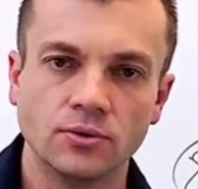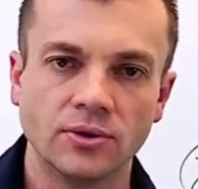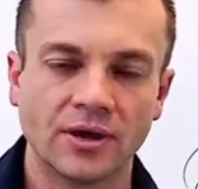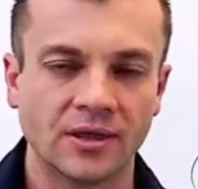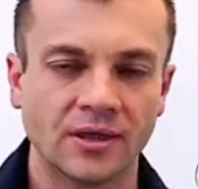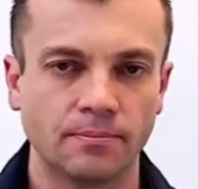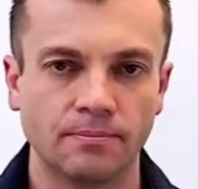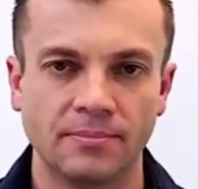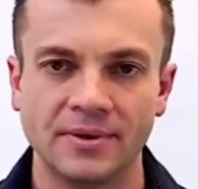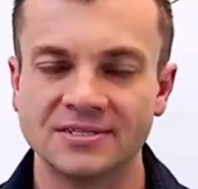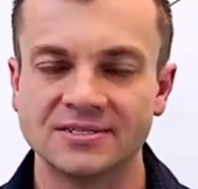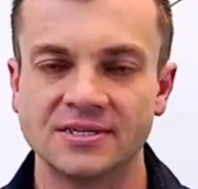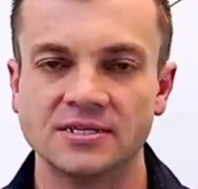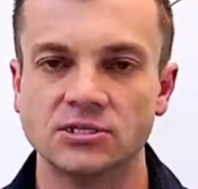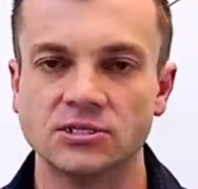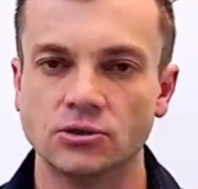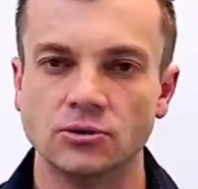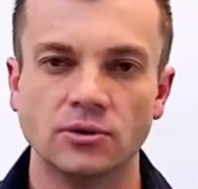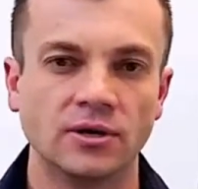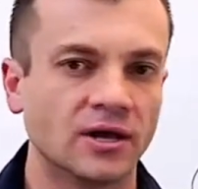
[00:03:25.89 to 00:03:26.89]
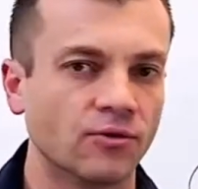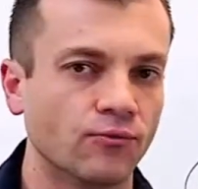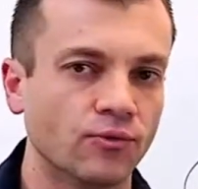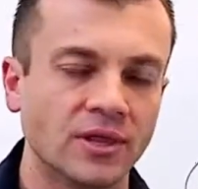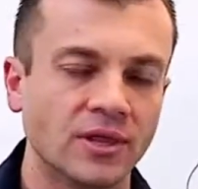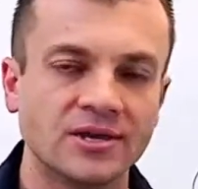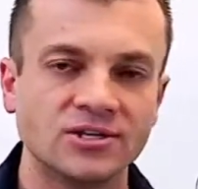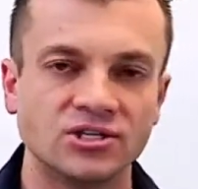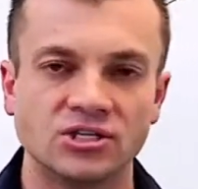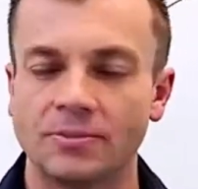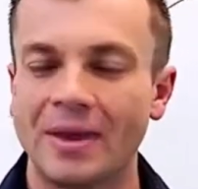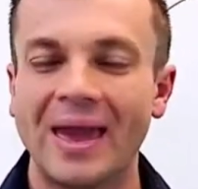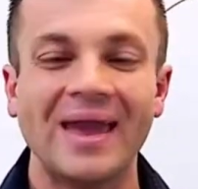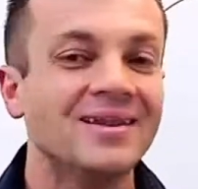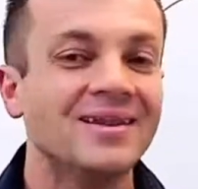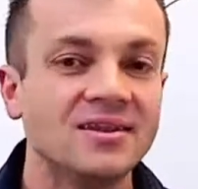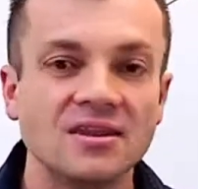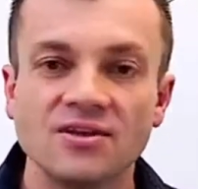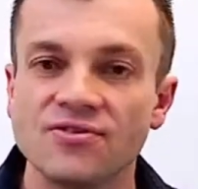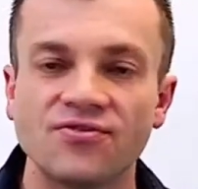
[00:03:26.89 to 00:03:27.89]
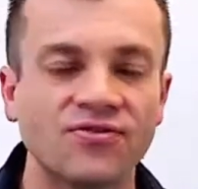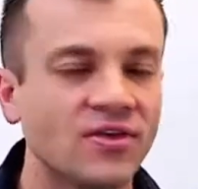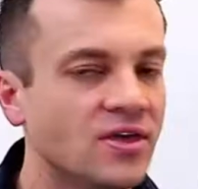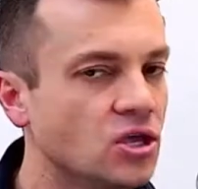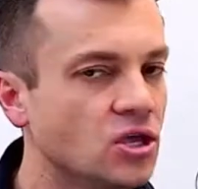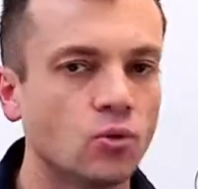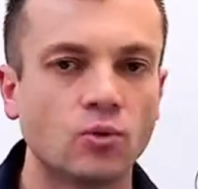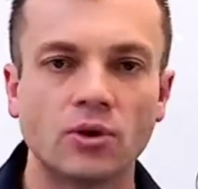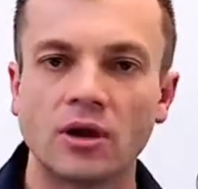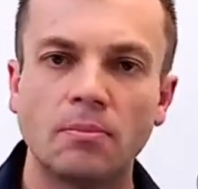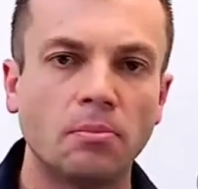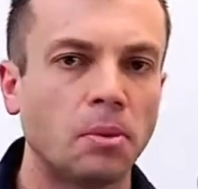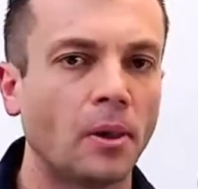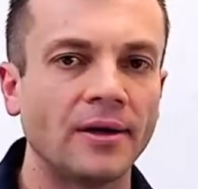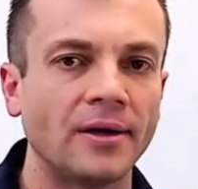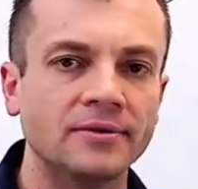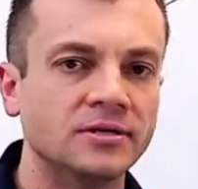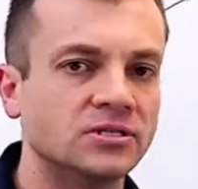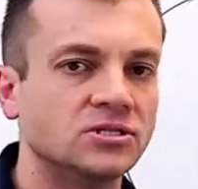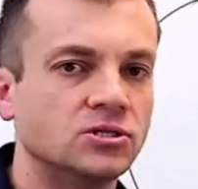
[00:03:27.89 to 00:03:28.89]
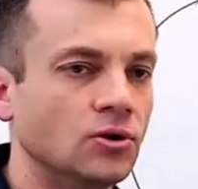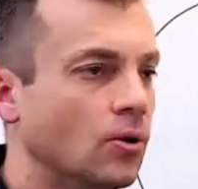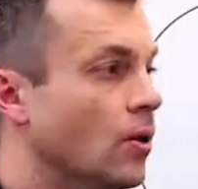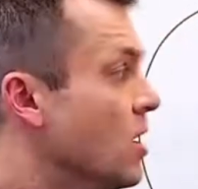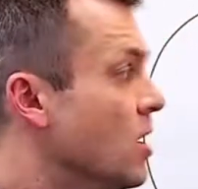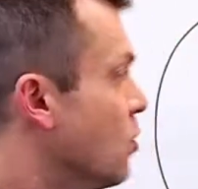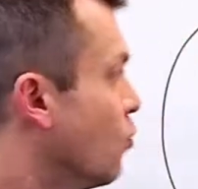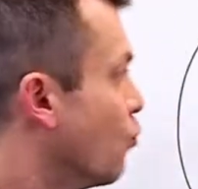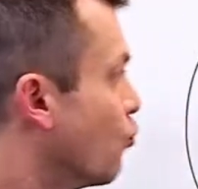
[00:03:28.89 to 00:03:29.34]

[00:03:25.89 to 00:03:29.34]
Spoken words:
you look at business, you look at relationship, anything you want to apply this to,